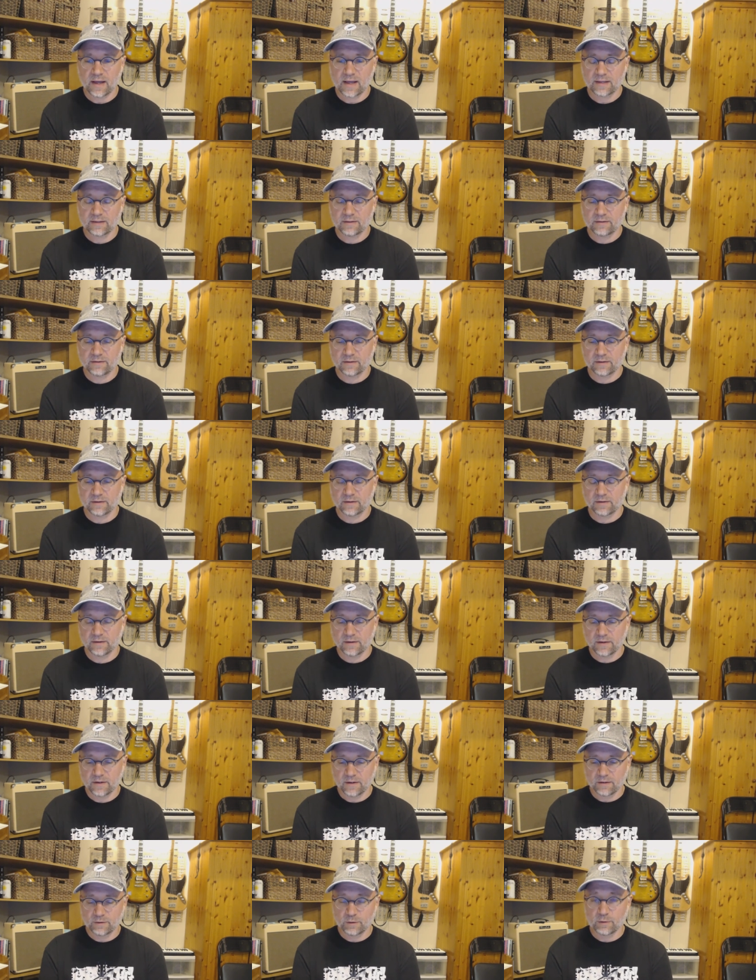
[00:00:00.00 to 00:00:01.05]
at the
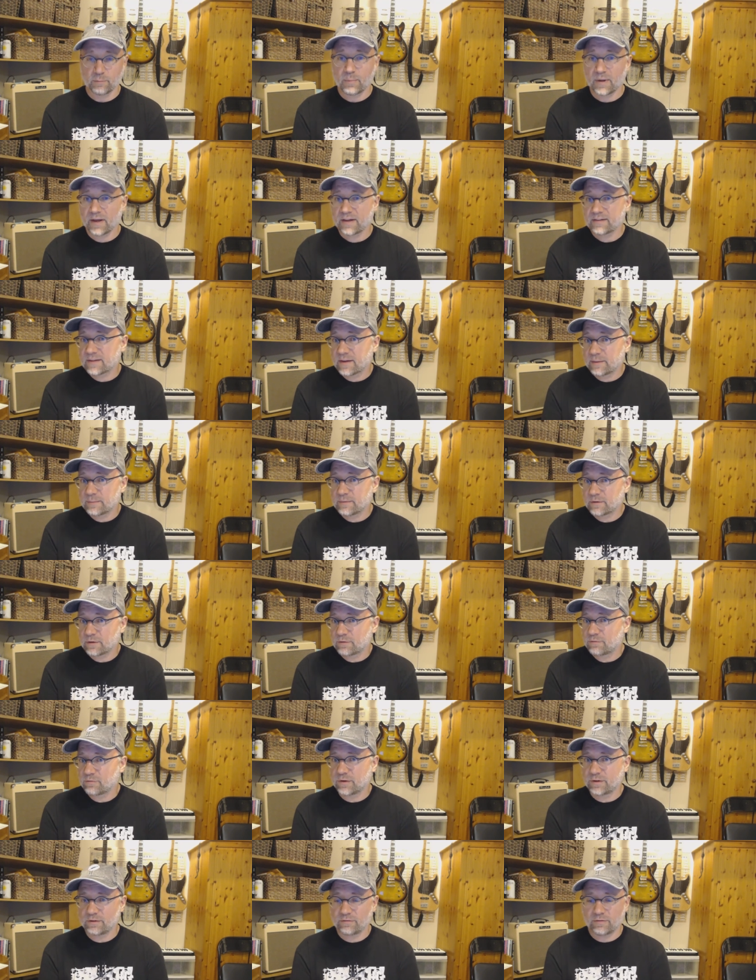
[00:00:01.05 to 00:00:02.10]
base I'm a
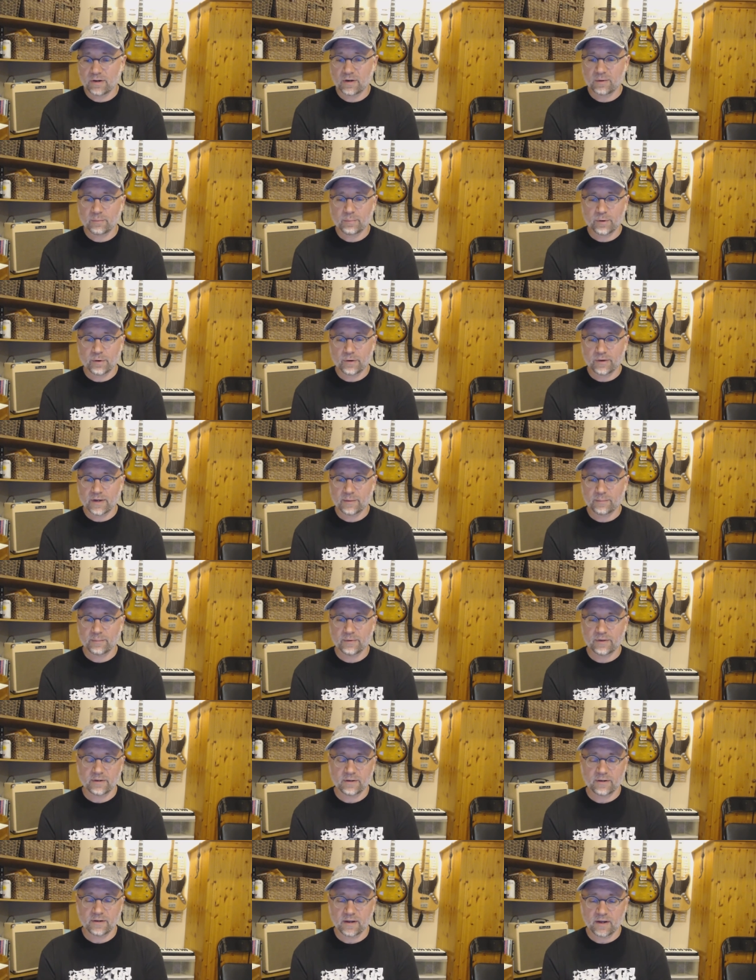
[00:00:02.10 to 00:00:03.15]
software developer and
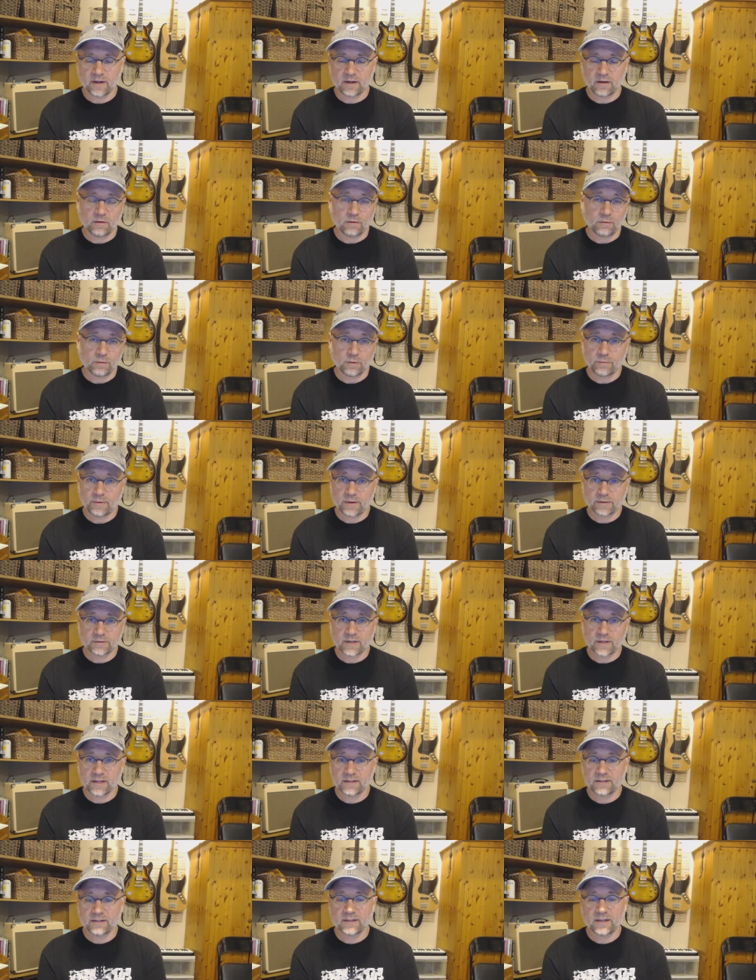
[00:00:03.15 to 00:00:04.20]
I'm an
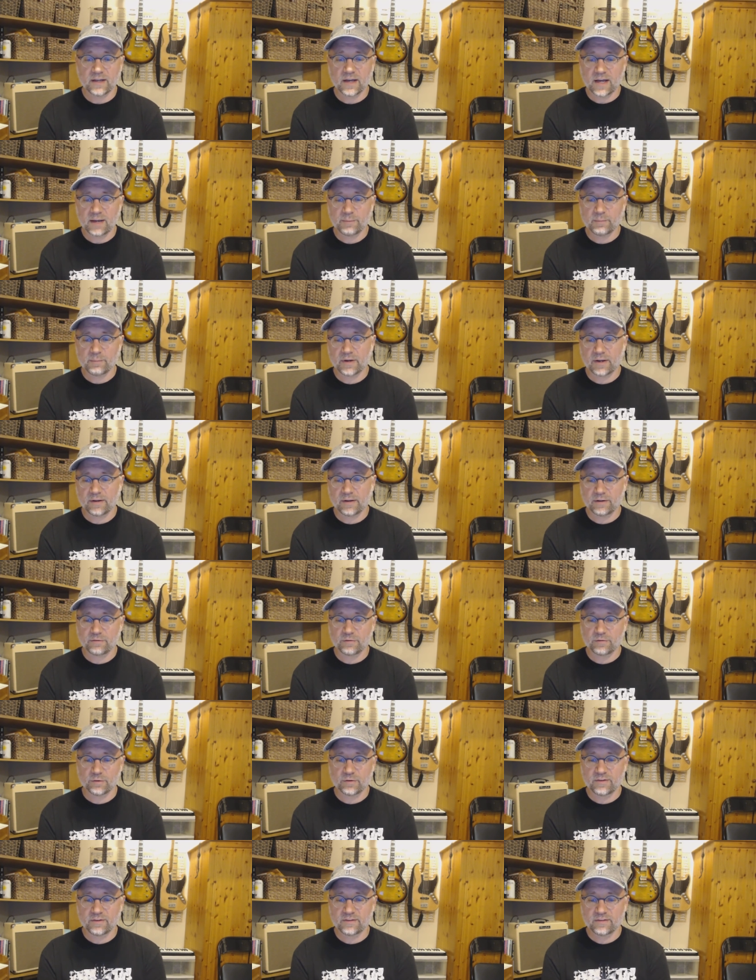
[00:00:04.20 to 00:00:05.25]
all-around IT guy but I
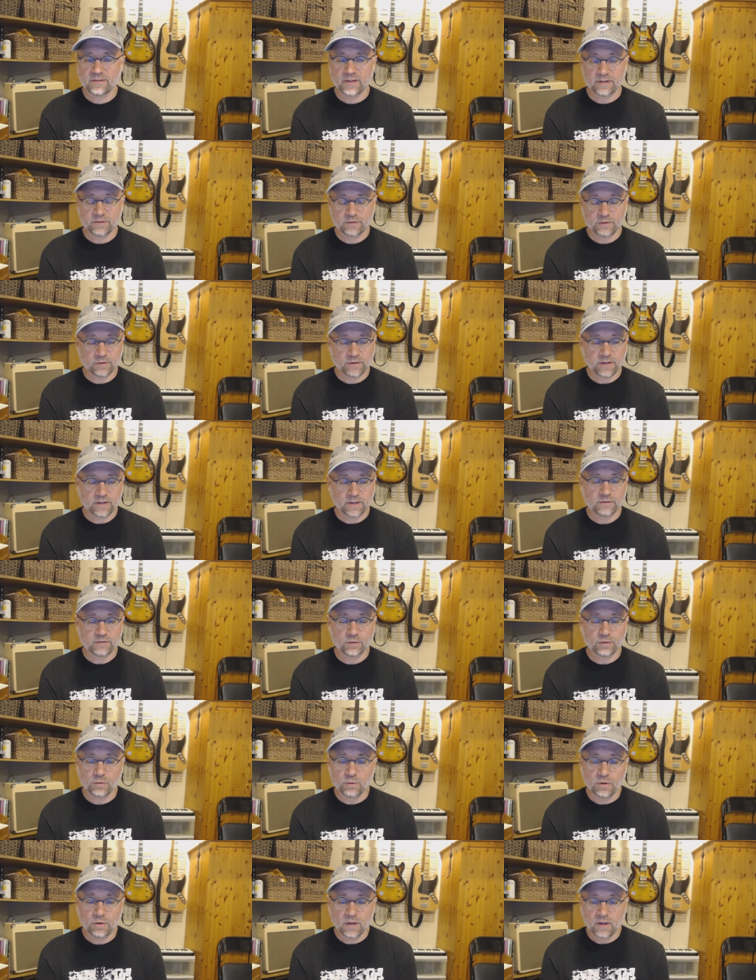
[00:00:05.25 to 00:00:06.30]
never designed circuits
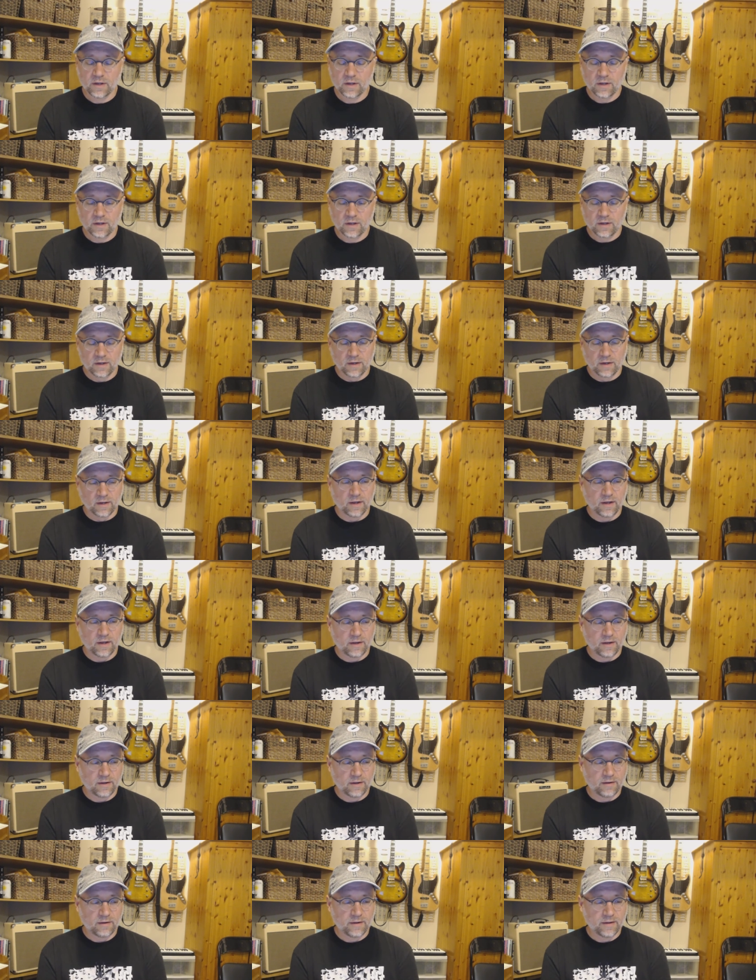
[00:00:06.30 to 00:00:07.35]
so
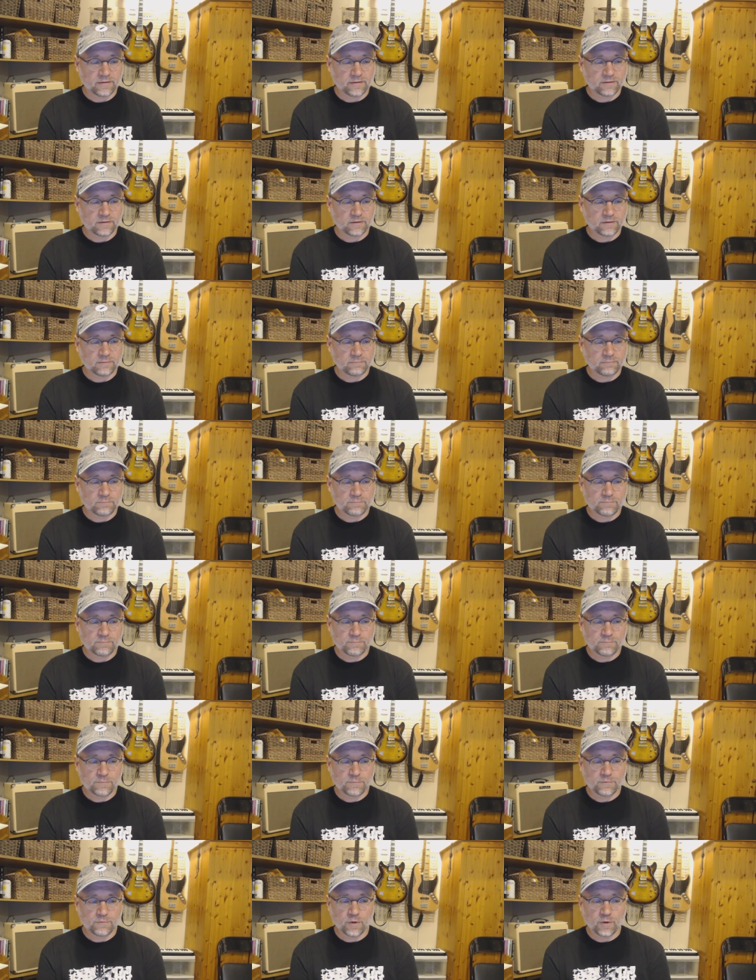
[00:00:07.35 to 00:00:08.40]
uh, it's
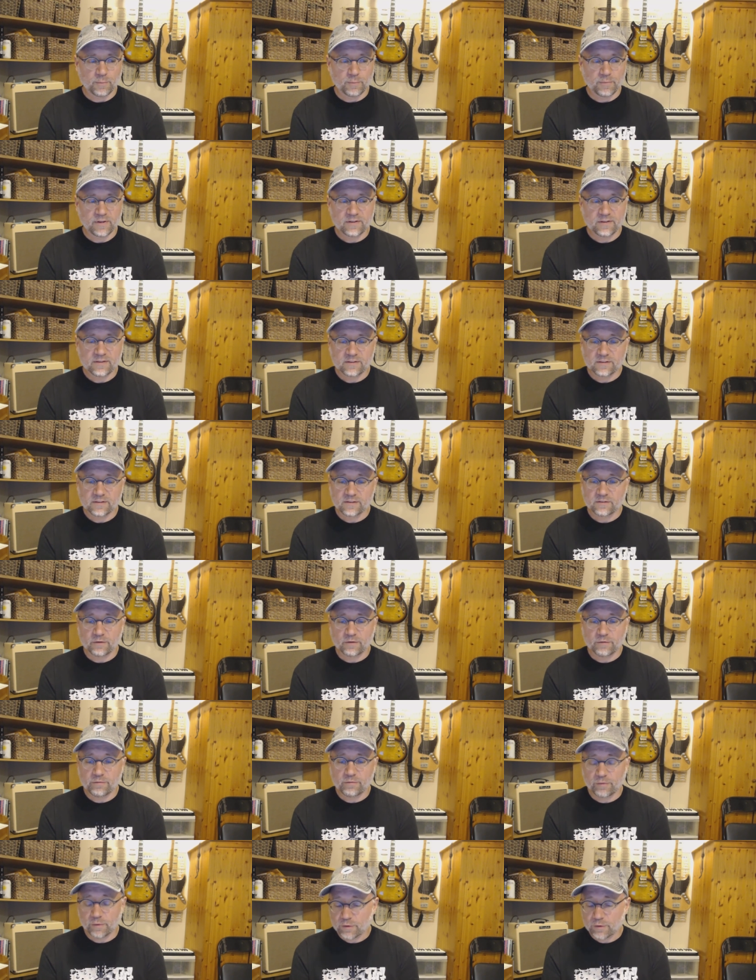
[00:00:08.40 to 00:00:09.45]
for me this is
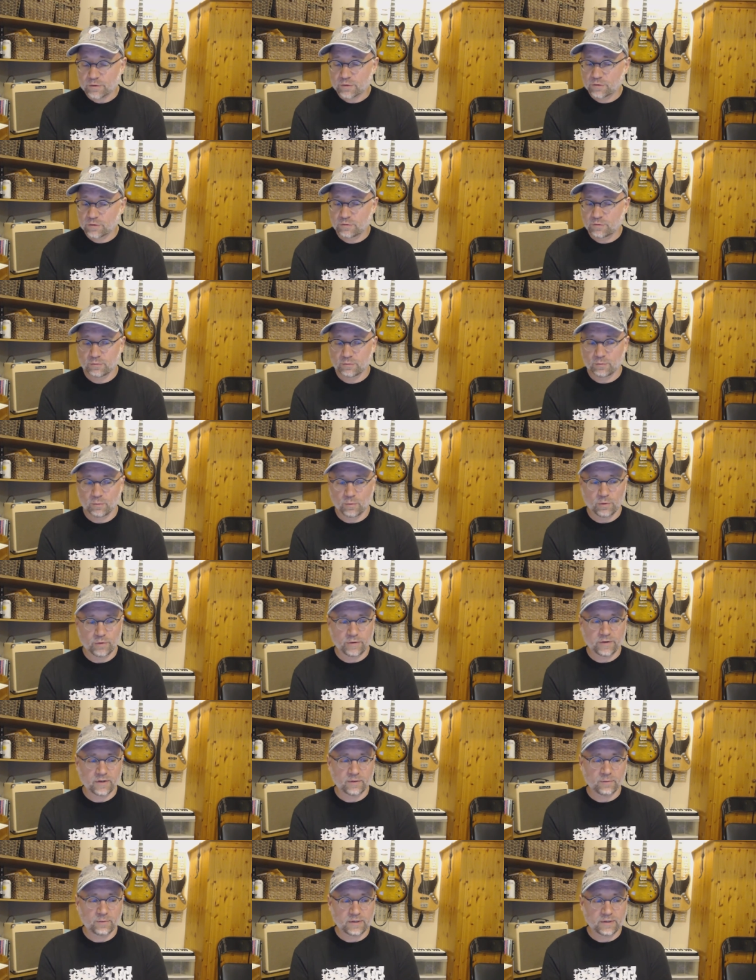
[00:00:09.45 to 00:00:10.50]
a first
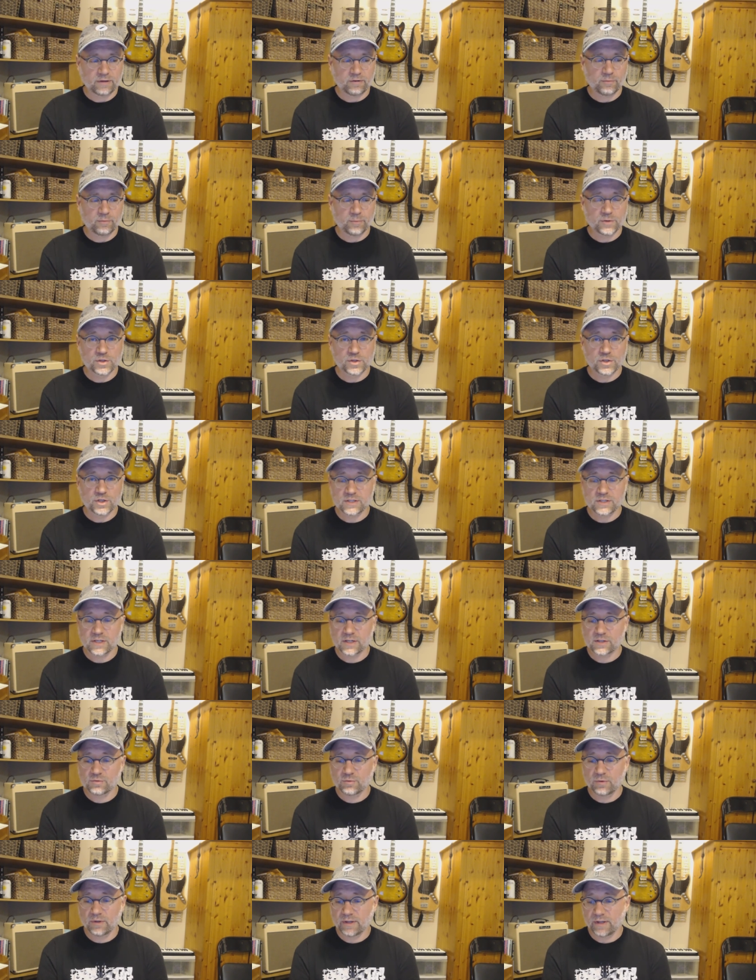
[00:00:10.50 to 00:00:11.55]
working with FPGAs
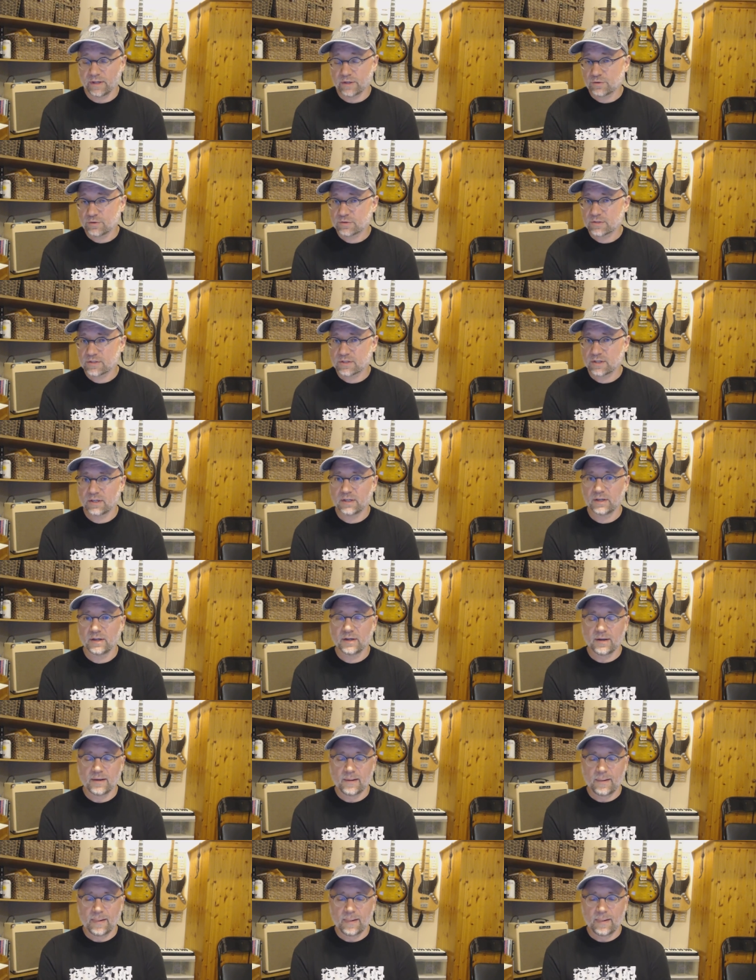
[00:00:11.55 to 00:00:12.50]
it's really interesting